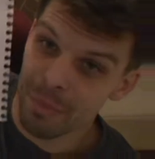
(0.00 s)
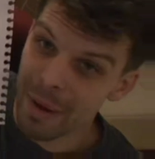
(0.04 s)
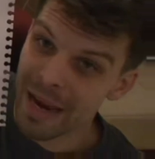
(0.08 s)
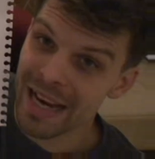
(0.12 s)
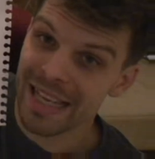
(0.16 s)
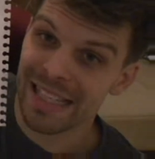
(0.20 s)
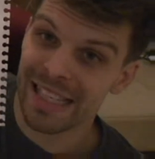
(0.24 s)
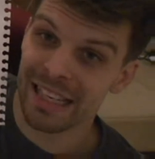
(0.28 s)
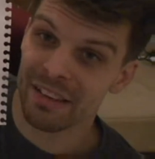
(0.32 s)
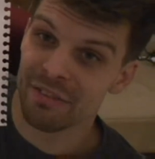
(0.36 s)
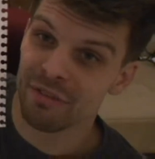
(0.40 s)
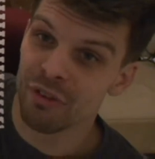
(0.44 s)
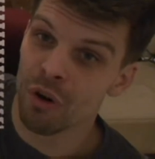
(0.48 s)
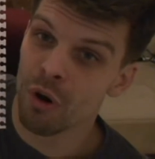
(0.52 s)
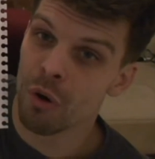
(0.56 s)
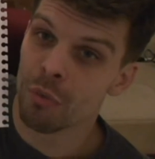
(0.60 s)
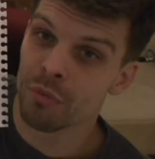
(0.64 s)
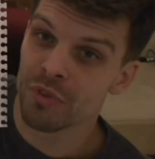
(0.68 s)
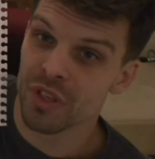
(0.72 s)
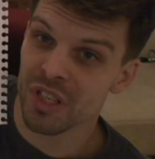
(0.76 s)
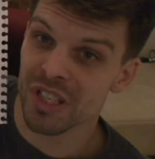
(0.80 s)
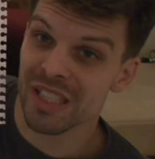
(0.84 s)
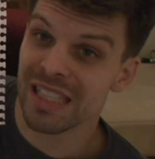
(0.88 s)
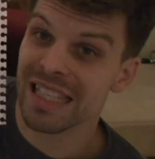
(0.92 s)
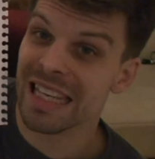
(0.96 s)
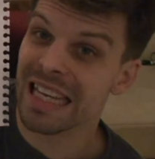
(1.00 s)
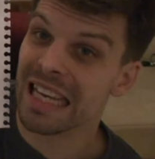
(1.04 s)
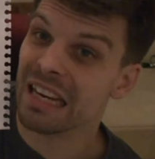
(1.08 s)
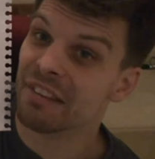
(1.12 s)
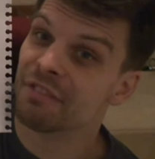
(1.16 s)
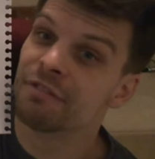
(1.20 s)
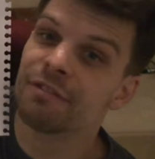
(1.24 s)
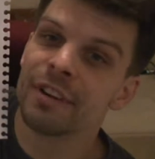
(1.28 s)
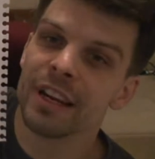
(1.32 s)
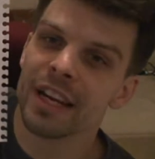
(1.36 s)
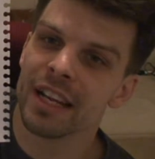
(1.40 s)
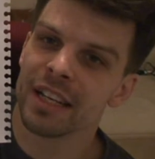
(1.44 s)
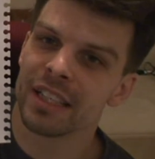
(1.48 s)
the basic form, just the
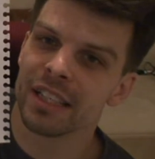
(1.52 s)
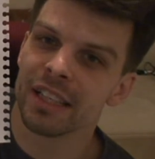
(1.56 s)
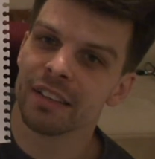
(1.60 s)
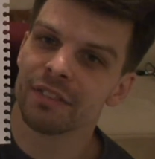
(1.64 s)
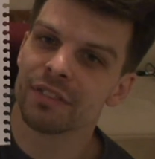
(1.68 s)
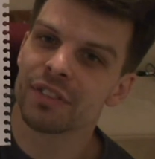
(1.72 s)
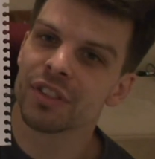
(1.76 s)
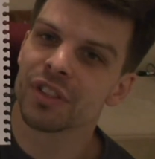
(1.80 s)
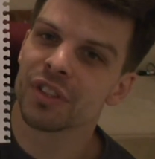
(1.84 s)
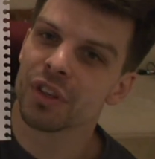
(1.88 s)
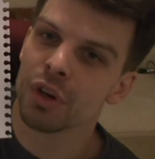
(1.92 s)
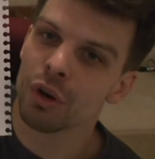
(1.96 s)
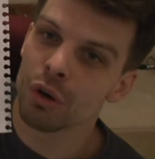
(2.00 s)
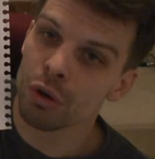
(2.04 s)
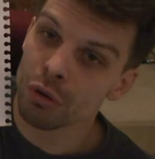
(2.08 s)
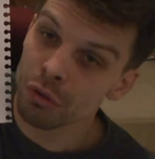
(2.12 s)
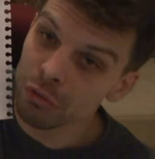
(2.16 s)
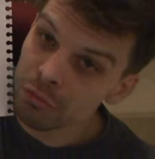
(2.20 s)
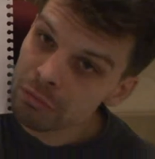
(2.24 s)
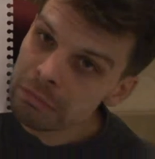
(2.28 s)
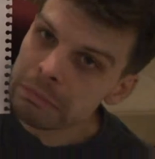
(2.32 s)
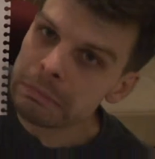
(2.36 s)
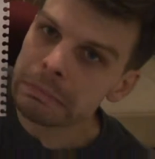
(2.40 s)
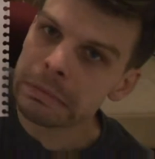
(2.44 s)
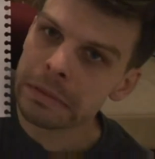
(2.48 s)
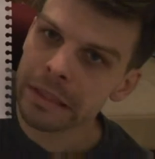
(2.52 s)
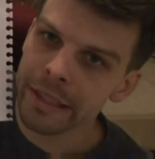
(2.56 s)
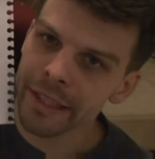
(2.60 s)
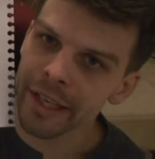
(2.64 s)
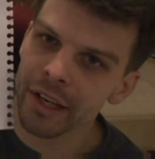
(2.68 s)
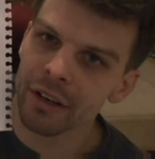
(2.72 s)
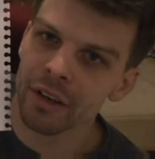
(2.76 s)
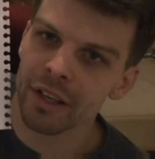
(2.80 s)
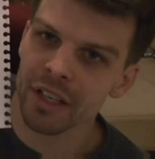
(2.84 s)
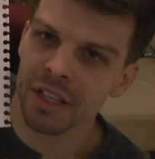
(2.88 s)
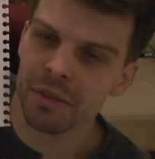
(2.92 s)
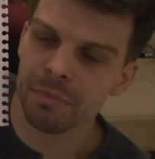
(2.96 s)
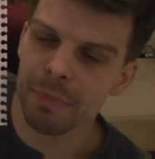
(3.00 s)
infinitives, so, you
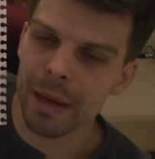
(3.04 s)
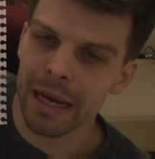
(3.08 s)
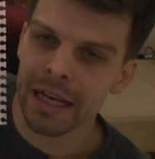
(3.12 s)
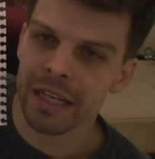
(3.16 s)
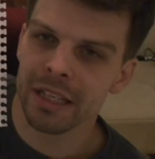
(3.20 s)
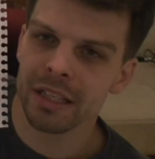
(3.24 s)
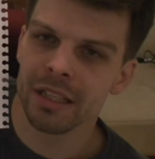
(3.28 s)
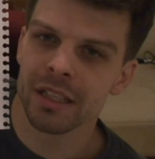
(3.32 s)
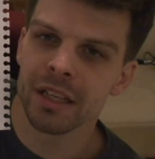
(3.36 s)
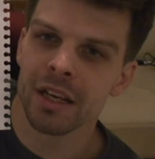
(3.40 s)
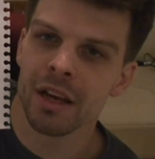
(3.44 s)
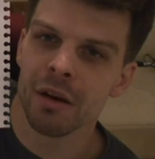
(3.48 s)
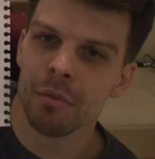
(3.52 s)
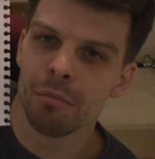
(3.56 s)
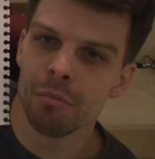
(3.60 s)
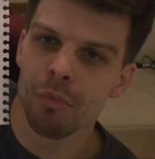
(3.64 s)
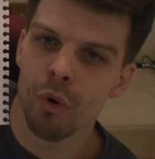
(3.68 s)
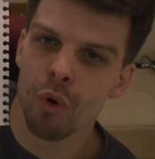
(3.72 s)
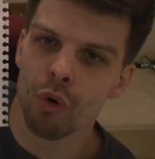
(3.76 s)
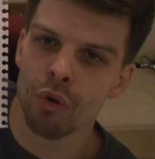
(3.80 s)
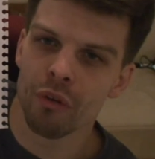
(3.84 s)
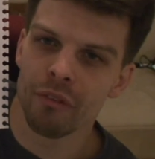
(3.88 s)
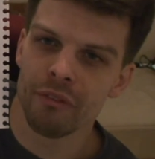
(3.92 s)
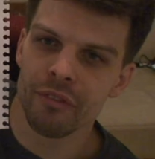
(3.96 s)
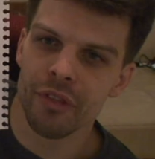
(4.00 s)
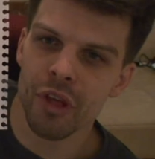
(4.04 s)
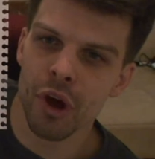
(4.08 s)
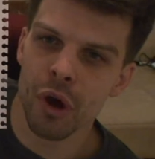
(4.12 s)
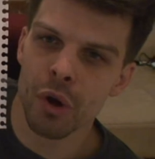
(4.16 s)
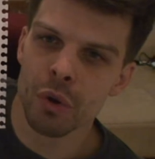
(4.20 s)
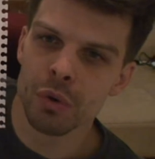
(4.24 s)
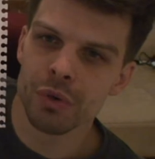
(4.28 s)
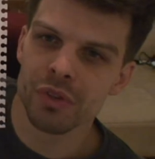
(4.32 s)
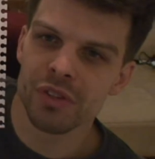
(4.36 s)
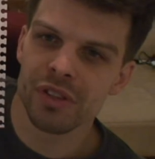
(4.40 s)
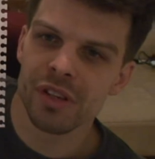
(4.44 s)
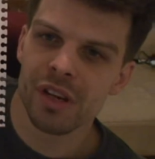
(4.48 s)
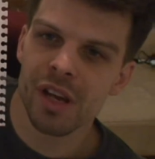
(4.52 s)
know, expect more of
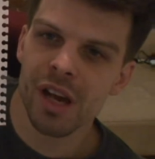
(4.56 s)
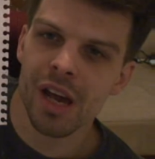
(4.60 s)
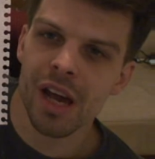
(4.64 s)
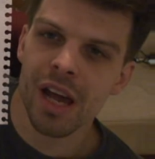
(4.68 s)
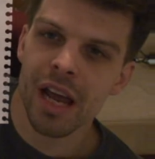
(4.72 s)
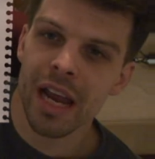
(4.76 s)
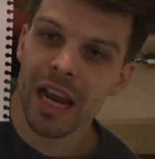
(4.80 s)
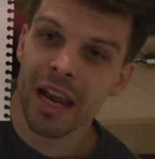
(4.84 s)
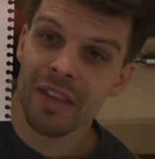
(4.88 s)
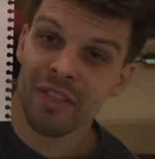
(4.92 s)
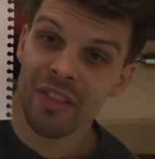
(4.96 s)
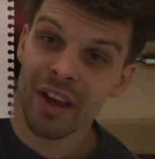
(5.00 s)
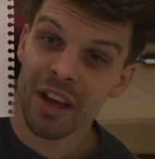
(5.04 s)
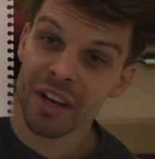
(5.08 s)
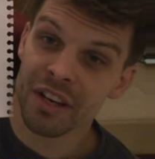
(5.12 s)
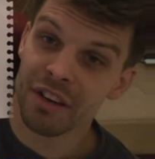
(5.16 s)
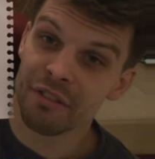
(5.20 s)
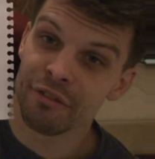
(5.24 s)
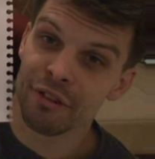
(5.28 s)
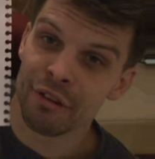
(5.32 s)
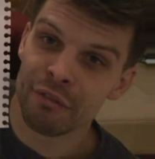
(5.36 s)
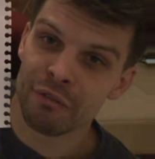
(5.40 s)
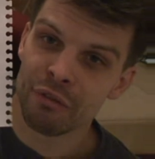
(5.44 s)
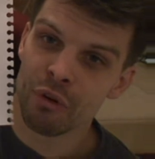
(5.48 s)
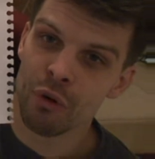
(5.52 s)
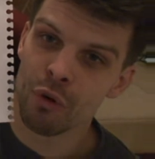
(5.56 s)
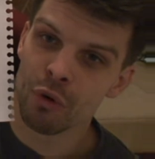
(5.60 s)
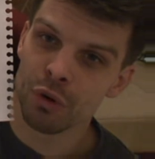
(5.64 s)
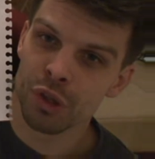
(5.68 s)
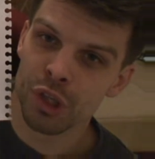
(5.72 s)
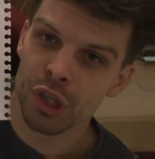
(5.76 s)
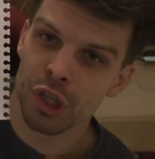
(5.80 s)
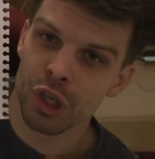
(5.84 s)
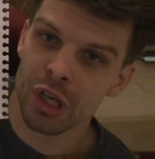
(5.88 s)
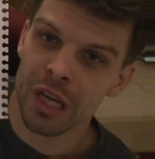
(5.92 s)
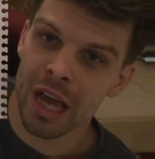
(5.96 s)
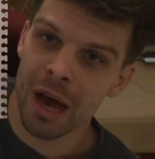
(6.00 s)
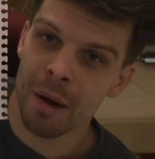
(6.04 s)
those in their different
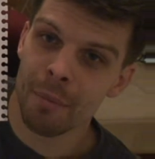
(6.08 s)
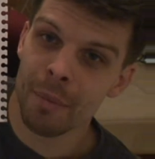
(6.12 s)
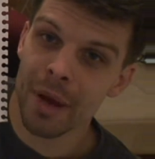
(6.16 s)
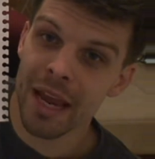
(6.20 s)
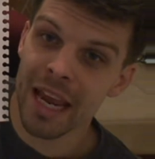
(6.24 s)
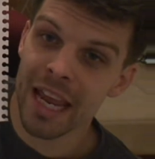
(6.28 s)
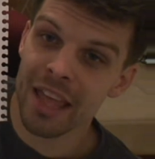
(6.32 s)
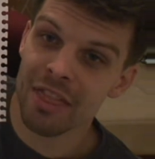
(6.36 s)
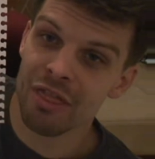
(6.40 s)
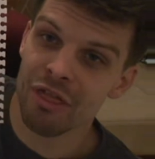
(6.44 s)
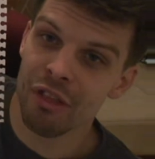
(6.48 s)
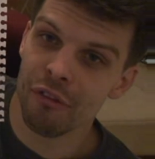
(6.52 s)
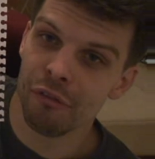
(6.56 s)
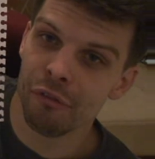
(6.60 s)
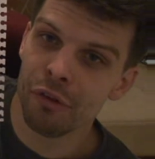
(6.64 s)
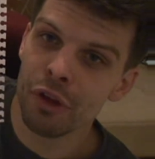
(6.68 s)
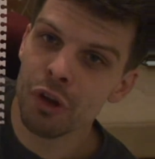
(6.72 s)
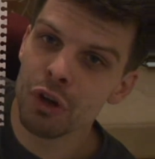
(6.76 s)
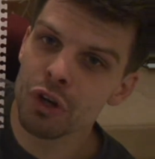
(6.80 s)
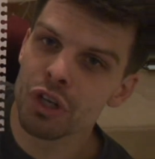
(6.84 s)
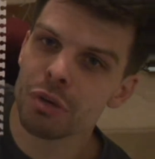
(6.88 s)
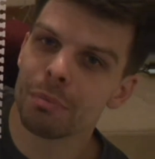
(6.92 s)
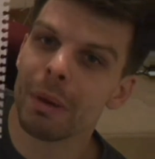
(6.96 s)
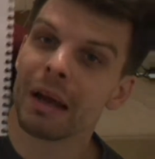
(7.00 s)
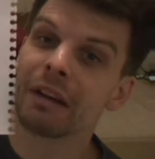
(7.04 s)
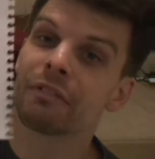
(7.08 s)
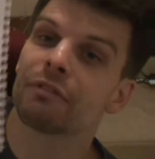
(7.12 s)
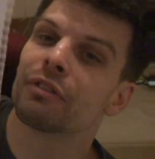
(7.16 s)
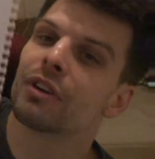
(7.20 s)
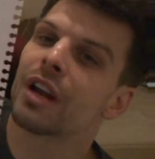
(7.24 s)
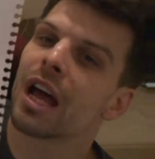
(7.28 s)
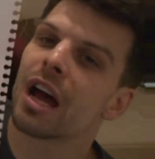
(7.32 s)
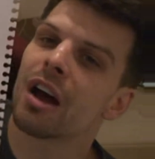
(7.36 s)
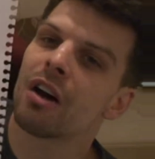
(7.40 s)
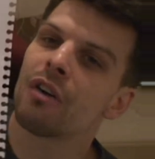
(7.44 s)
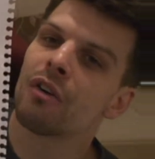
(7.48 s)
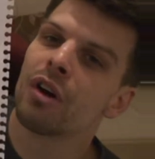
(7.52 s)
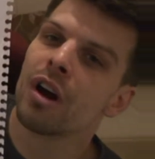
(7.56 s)
forms to come in the future. But for
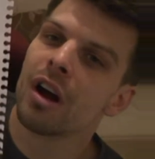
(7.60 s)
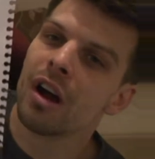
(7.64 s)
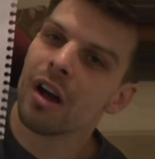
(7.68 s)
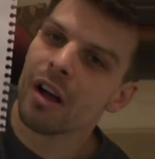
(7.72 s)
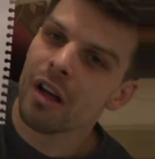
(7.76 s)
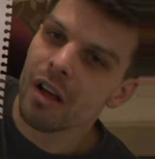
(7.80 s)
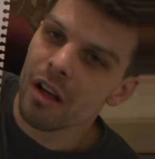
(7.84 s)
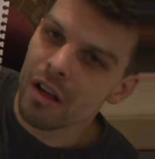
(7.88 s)
now,